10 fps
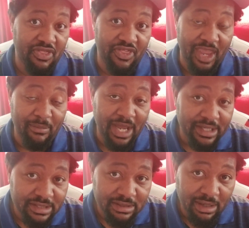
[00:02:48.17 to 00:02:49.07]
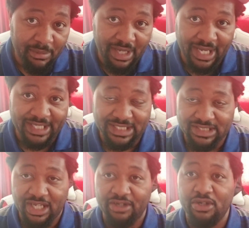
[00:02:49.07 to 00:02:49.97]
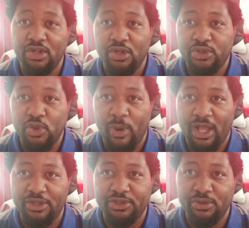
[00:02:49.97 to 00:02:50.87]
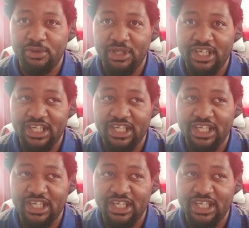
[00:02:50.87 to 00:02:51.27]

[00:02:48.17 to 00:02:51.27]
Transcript: They might. I mean, I guess it's not too wild to